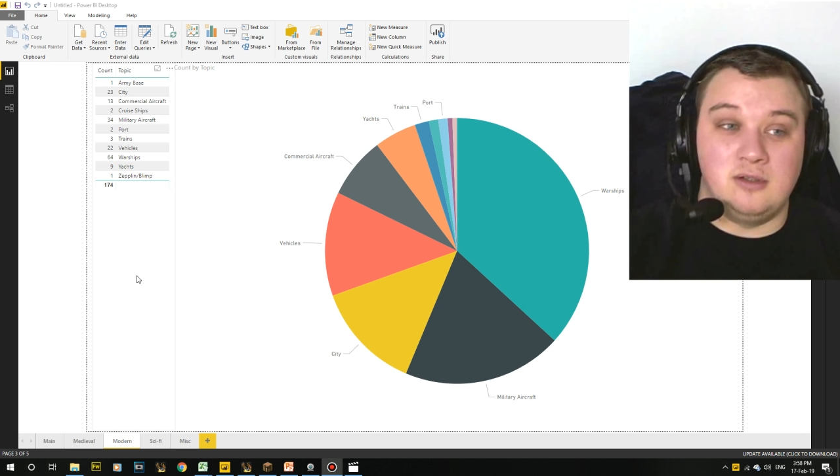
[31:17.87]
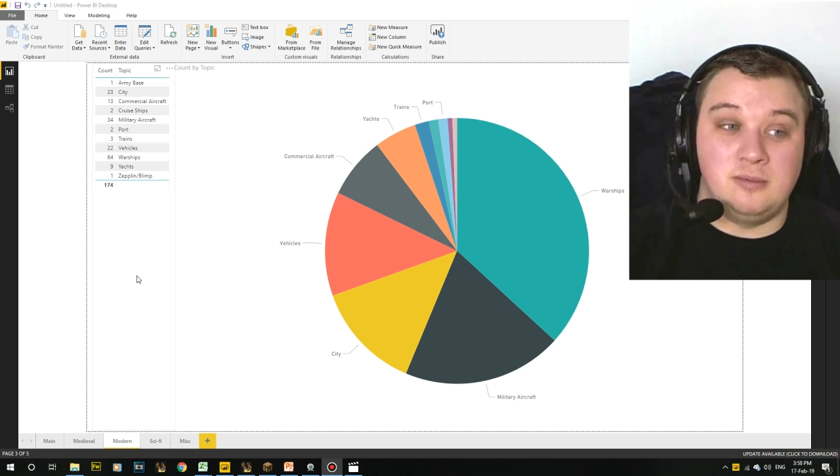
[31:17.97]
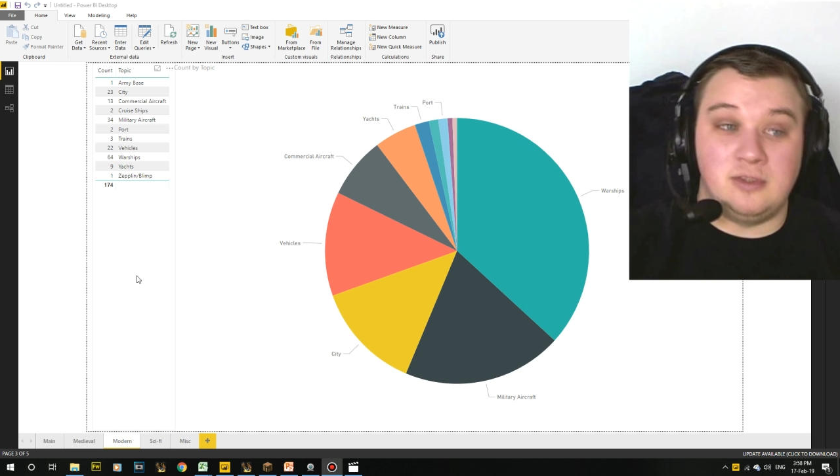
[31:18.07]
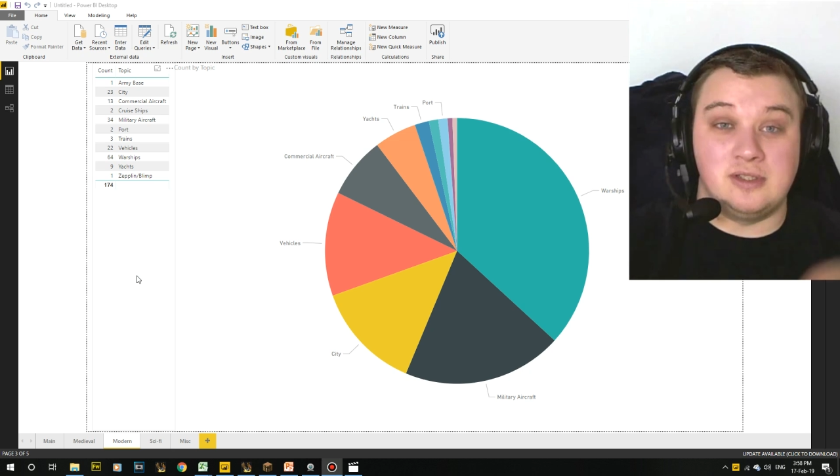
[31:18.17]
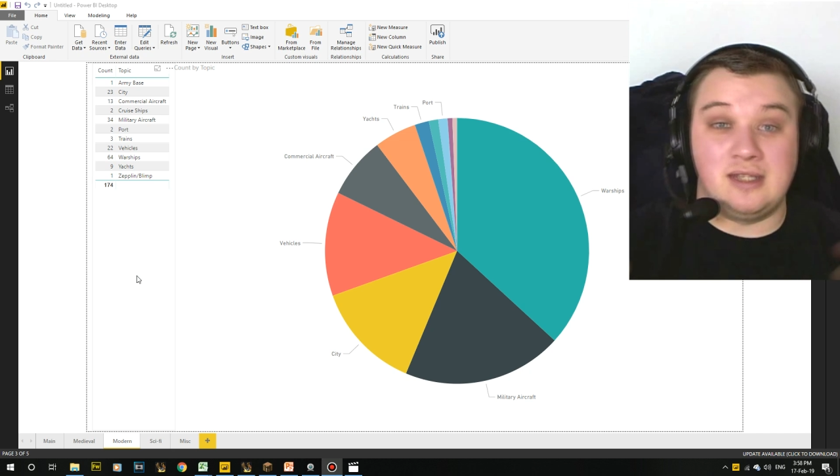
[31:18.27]

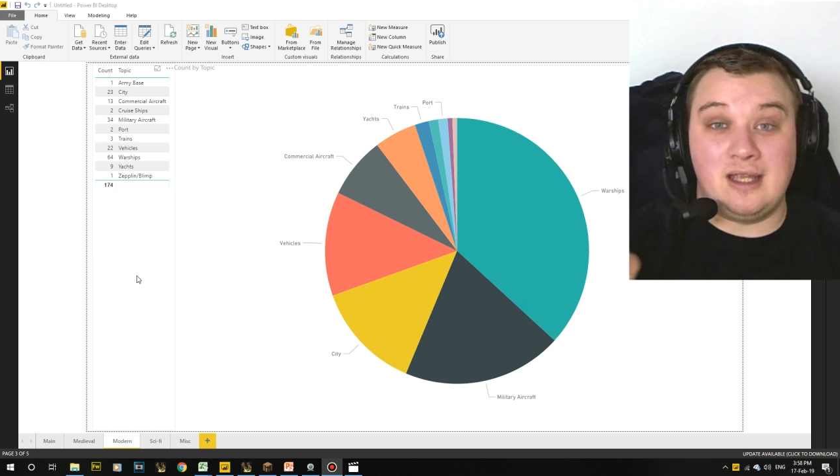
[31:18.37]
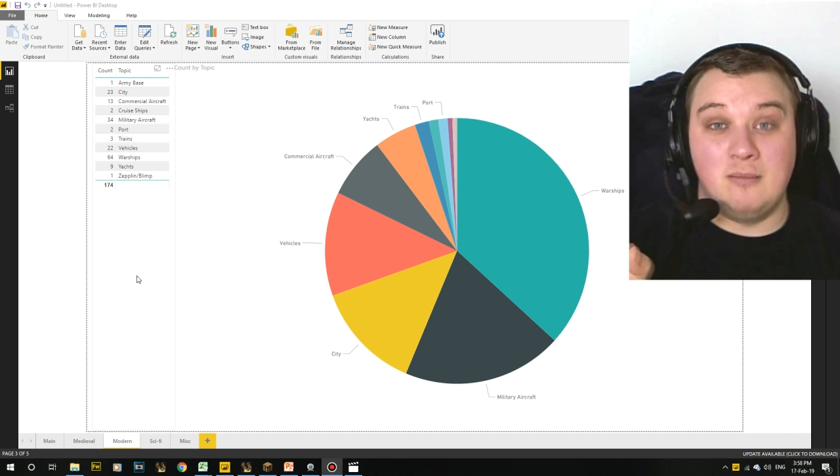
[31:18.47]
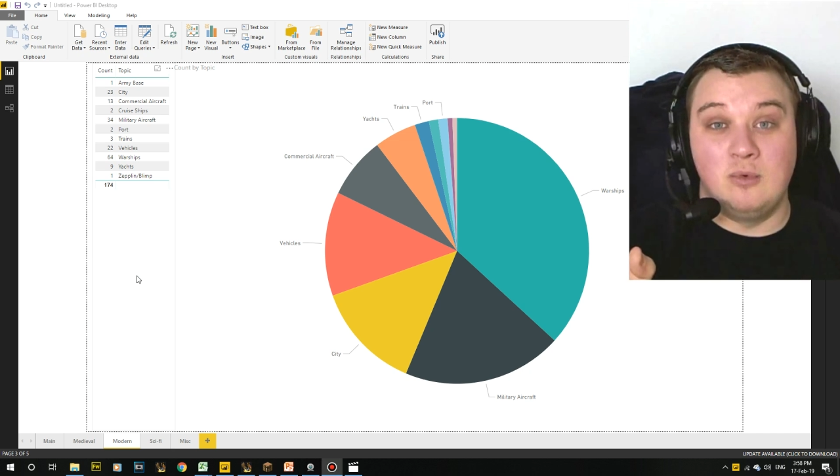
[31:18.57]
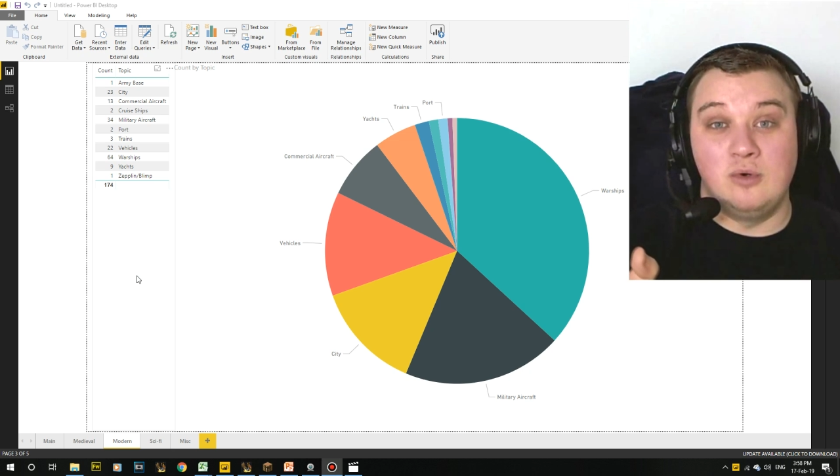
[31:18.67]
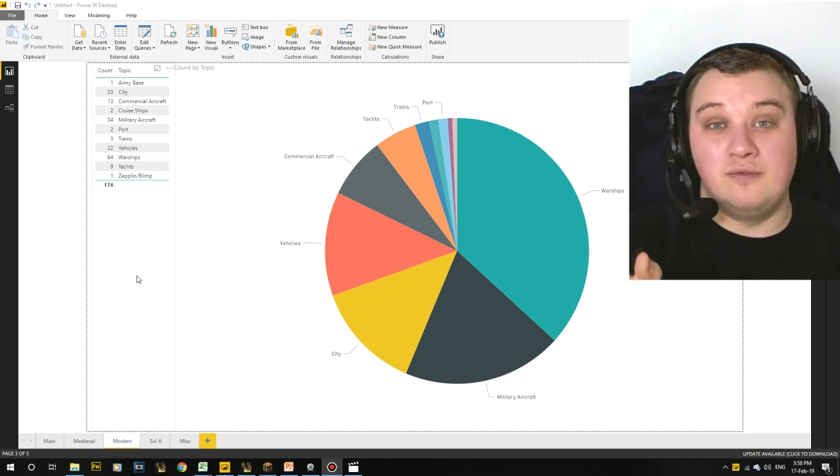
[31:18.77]
those because they
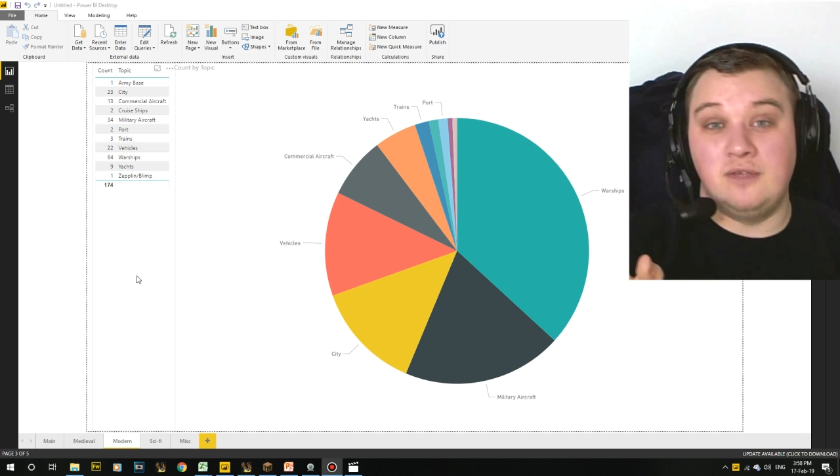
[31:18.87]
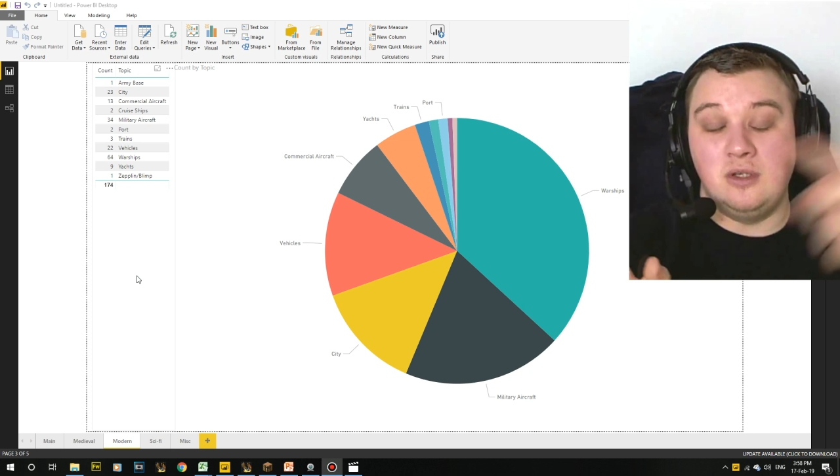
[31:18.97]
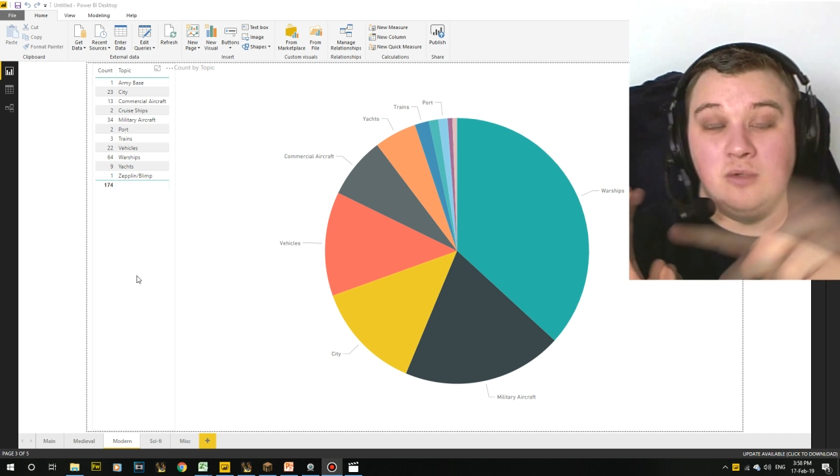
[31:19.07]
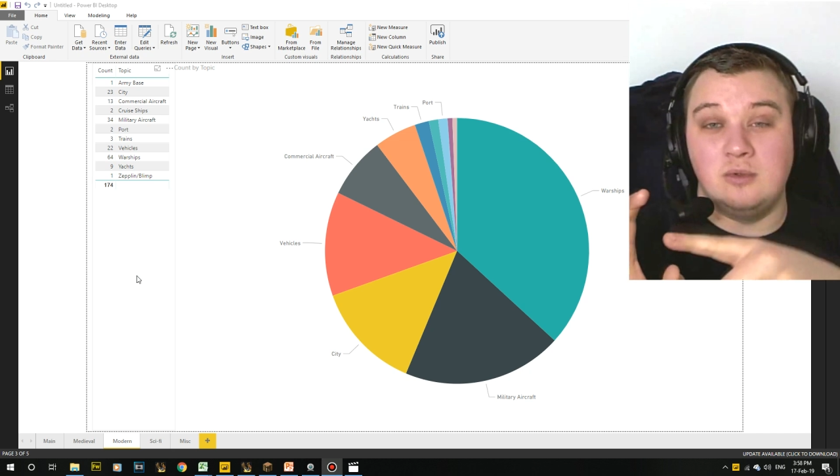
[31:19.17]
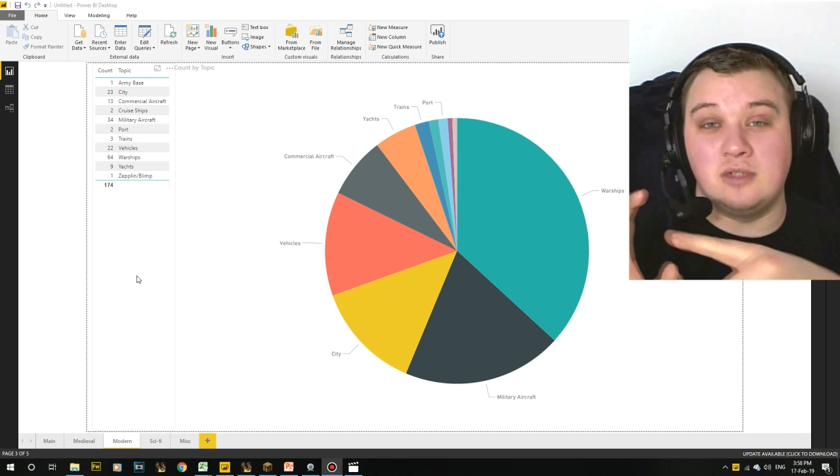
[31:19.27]
get more
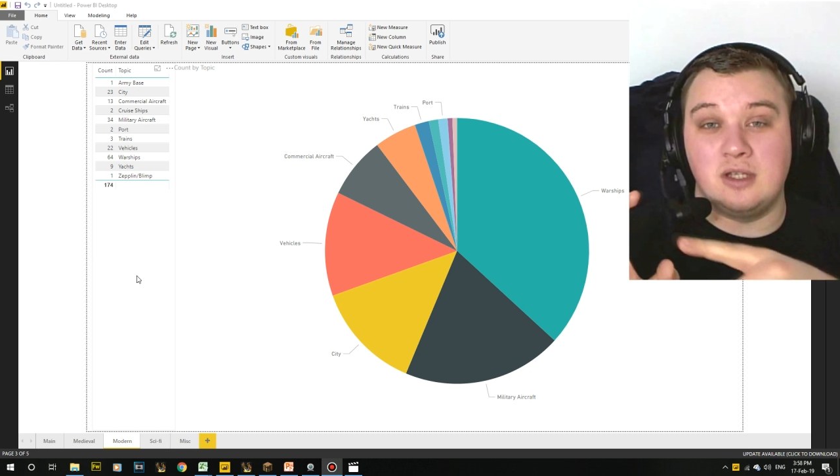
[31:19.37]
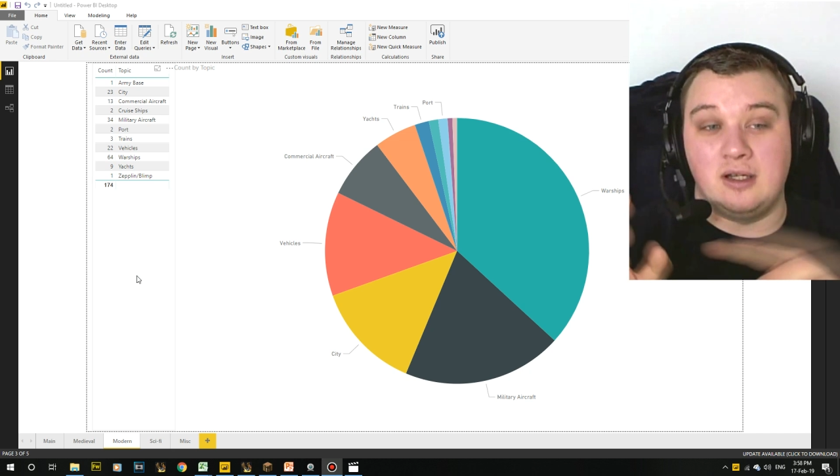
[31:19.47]
views,